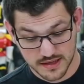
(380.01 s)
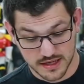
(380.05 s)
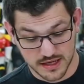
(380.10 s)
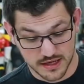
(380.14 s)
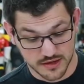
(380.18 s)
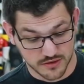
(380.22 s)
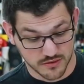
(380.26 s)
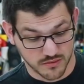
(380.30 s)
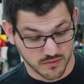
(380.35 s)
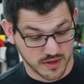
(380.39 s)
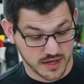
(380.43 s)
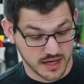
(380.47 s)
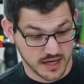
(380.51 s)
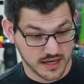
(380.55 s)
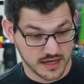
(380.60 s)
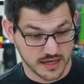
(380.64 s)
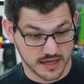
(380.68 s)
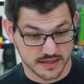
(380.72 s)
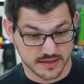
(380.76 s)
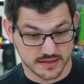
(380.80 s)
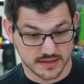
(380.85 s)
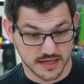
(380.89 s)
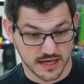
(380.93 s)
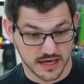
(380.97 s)
Either way,
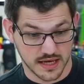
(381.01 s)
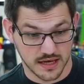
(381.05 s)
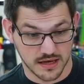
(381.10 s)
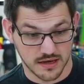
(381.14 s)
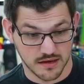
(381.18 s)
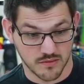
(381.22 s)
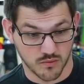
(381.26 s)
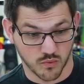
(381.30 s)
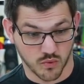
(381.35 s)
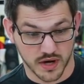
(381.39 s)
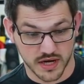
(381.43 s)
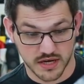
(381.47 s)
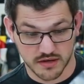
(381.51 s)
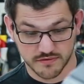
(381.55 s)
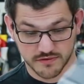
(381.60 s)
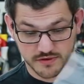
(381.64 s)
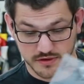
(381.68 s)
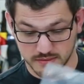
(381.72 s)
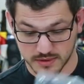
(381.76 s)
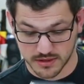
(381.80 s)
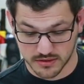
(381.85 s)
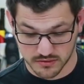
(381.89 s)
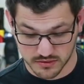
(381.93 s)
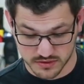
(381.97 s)
it's a white
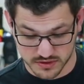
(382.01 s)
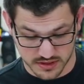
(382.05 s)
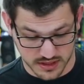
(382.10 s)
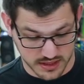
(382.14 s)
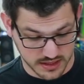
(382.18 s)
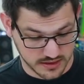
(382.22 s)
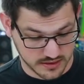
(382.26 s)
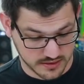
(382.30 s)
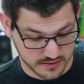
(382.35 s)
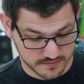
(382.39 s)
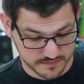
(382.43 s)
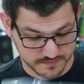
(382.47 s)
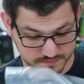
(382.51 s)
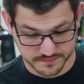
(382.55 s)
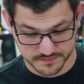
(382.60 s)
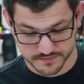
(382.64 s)
filament, looks like.